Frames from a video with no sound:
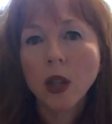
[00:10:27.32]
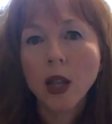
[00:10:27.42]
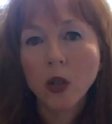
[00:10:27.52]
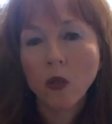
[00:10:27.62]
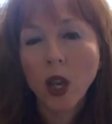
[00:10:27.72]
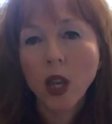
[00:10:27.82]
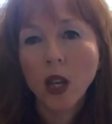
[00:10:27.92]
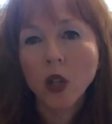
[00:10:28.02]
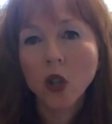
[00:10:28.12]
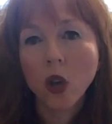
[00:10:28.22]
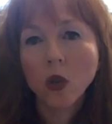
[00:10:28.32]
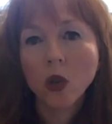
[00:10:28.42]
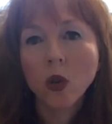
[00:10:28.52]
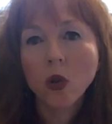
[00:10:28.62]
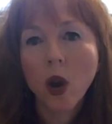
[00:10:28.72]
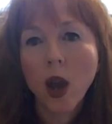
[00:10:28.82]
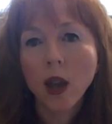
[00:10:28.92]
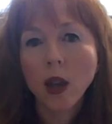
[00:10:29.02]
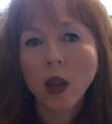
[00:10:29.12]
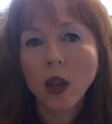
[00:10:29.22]
That's a regular joke you
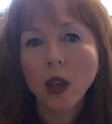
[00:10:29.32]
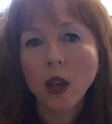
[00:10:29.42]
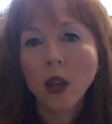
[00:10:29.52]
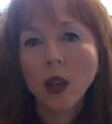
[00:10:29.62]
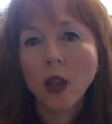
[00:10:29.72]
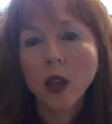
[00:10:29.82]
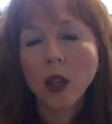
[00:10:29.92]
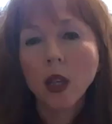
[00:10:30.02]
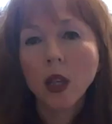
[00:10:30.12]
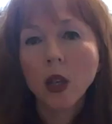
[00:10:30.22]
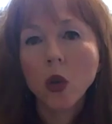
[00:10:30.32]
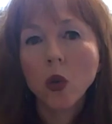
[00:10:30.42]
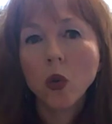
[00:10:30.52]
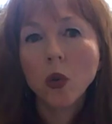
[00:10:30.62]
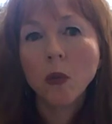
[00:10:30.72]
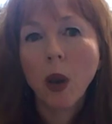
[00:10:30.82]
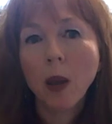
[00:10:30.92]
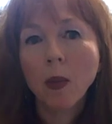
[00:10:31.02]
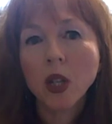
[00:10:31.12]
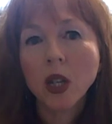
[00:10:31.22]
crack. You
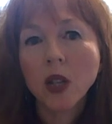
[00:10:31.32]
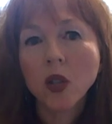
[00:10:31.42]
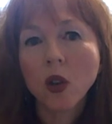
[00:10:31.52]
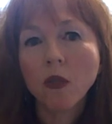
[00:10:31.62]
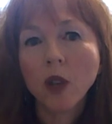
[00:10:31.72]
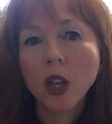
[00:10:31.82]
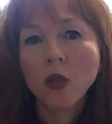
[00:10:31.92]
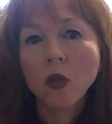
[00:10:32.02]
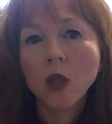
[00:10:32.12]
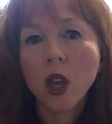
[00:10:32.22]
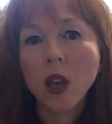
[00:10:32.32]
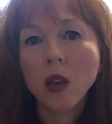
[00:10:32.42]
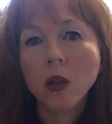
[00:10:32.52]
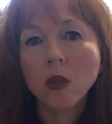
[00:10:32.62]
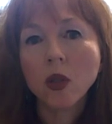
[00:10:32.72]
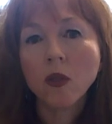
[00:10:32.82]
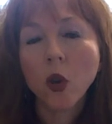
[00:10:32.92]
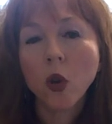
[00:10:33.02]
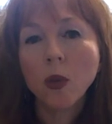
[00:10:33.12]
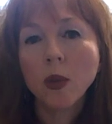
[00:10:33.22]
plummeting softly through the eons of
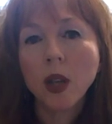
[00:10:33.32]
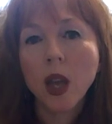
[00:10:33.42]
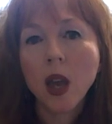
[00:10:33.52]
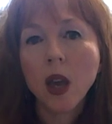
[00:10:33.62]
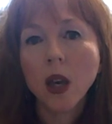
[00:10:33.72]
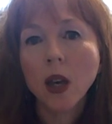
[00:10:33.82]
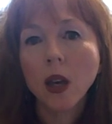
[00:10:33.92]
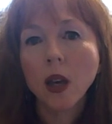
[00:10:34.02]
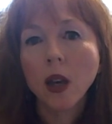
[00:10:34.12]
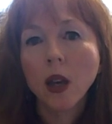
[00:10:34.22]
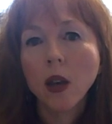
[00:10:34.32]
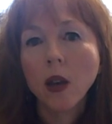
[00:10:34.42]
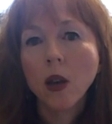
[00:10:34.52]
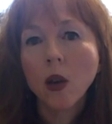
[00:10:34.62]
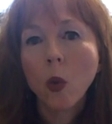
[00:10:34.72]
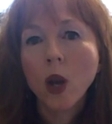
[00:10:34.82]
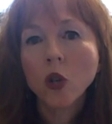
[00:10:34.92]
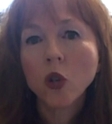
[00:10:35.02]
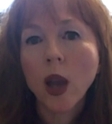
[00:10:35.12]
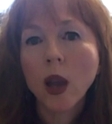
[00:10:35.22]
urban air,
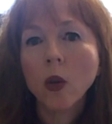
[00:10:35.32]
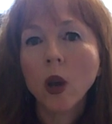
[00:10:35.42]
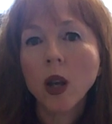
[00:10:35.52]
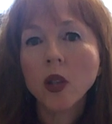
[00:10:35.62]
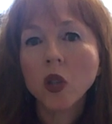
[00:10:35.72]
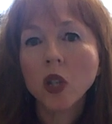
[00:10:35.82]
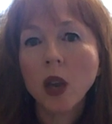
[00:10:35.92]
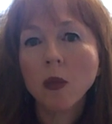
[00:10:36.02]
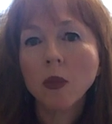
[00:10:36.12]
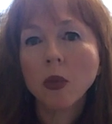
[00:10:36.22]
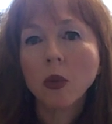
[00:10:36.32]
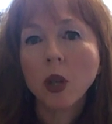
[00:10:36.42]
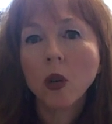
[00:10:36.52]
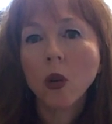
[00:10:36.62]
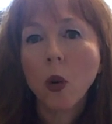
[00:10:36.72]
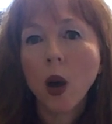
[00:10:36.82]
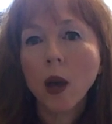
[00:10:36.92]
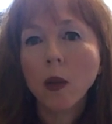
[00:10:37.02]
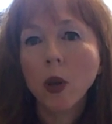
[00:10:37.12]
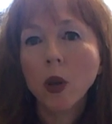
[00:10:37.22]
one tranquilized step in your
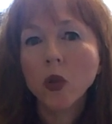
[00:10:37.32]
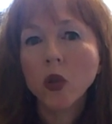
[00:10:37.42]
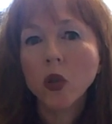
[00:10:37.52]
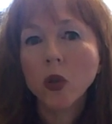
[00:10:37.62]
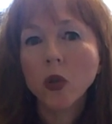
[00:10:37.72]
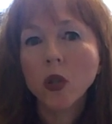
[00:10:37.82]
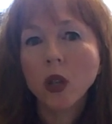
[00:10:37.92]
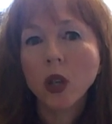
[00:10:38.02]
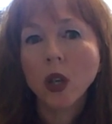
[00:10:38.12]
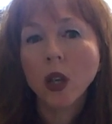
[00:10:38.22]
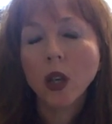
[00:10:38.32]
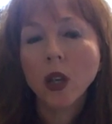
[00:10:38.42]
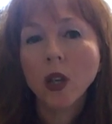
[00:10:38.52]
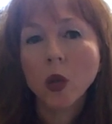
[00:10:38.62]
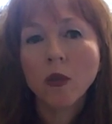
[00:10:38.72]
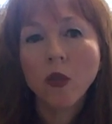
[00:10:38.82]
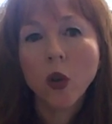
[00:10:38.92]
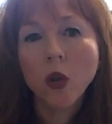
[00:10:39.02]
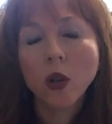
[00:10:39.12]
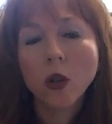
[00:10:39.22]
quiet blue suit to a
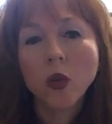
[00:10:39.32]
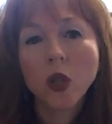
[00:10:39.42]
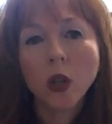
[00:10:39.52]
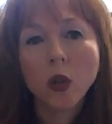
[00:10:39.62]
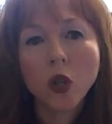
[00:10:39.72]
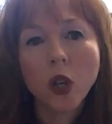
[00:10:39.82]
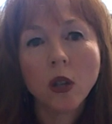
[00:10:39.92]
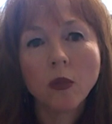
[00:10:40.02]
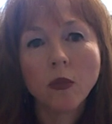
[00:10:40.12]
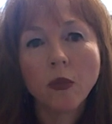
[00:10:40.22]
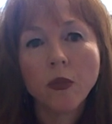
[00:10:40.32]
vertical solution.